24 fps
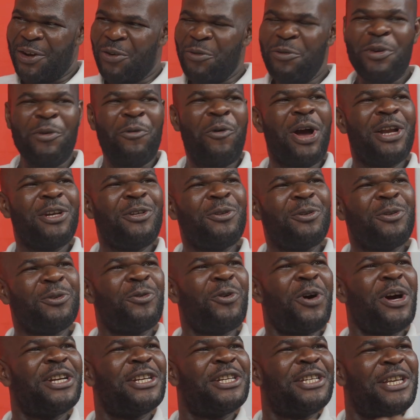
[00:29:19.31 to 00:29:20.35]
We want you to
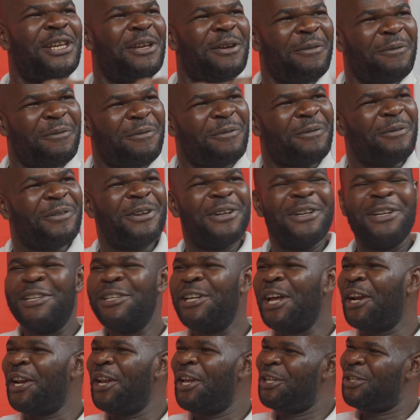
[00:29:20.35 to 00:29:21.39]
go and give
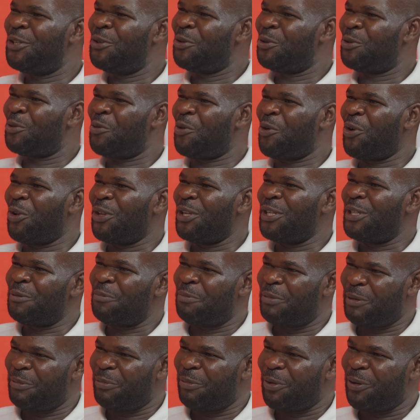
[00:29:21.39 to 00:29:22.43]
direction to all these
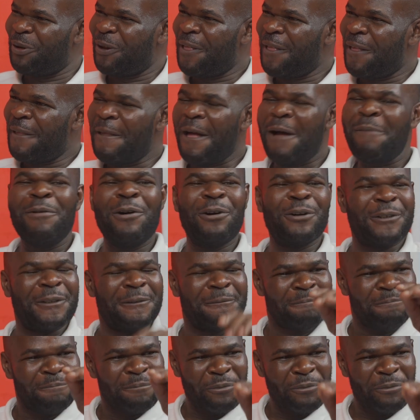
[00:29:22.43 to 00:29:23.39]
people about